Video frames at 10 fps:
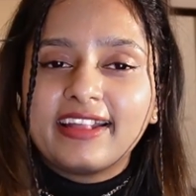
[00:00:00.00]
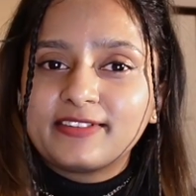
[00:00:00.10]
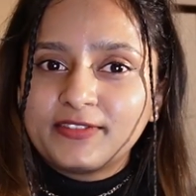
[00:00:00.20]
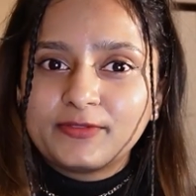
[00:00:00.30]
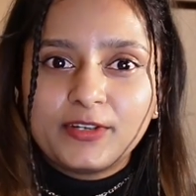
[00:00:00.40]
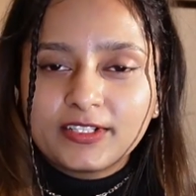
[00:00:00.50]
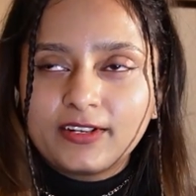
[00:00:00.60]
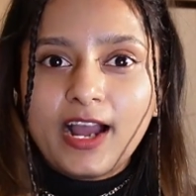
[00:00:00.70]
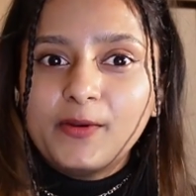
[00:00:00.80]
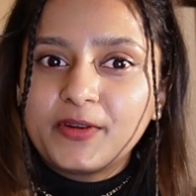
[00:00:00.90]
And if it
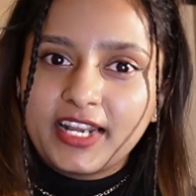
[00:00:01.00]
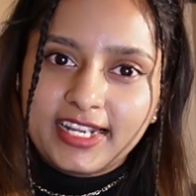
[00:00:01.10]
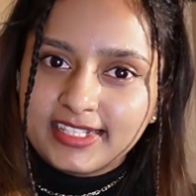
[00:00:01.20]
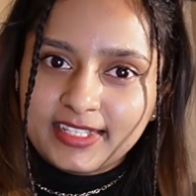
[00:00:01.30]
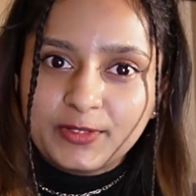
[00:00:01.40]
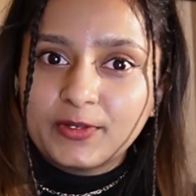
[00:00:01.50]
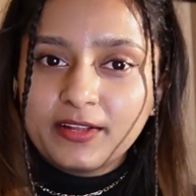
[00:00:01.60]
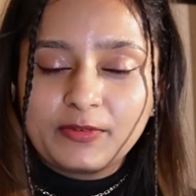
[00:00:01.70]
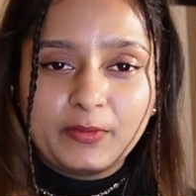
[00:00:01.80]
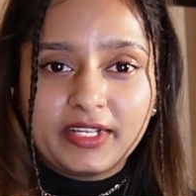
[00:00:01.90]
works out, how great is it? You
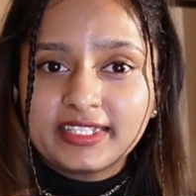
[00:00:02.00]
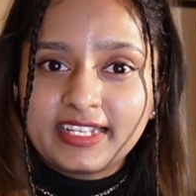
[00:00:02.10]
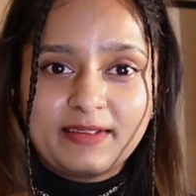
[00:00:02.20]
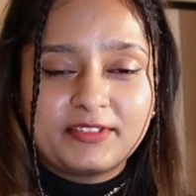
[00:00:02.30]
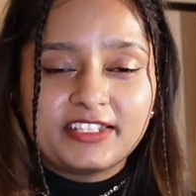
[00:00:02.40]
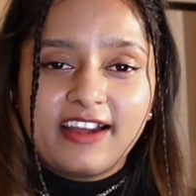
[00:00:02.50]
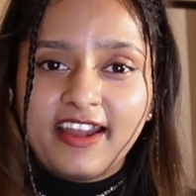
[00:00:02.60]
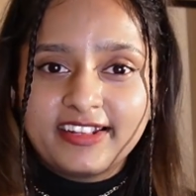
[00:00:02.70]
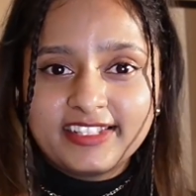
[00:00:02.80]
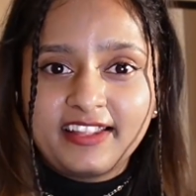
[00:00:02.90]
don't have to waste time just
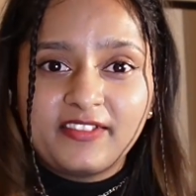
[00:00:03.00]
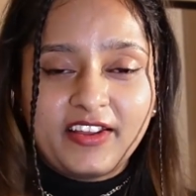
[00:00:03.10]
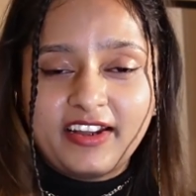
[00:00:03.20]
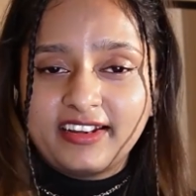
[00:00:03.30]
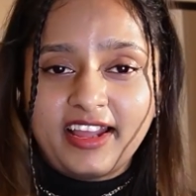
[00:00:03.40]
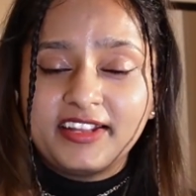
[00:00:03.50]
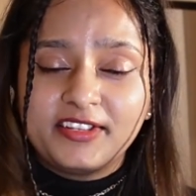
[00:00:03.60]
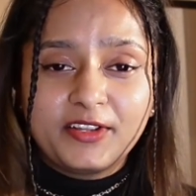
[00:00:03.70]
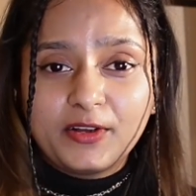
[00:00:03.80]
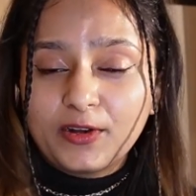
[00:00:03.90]
sitting there and
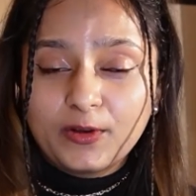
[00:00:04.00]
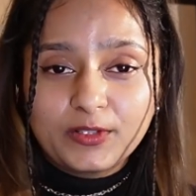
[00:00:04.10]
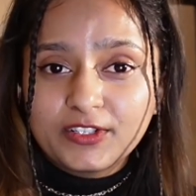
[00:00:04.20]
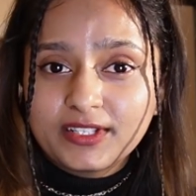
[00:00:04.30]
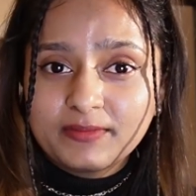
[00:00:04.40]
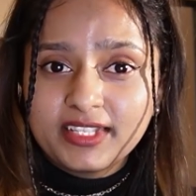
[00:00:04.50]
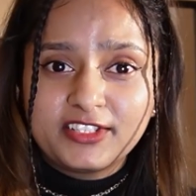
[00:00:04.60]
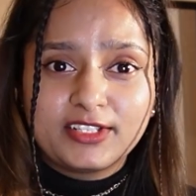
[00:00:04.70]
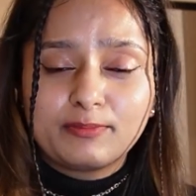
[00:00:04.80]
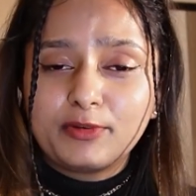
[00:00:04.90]
ironing your clothes or
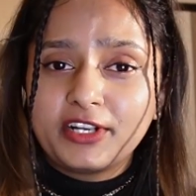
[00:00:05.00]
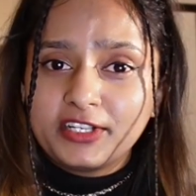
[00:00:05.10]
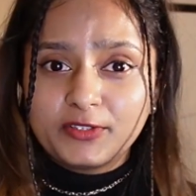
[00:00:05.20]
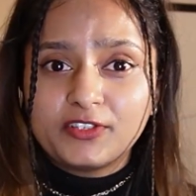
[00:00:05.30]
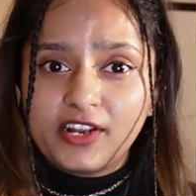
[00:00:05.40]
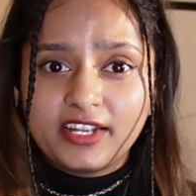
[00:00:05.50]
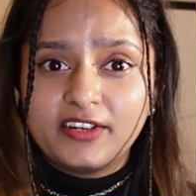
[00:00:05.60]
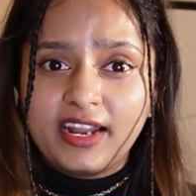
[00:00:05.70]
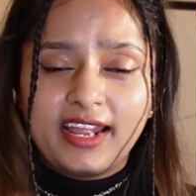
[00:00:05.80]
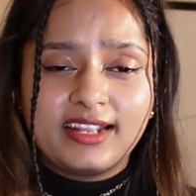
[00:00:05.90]
something. Just put it into the dryer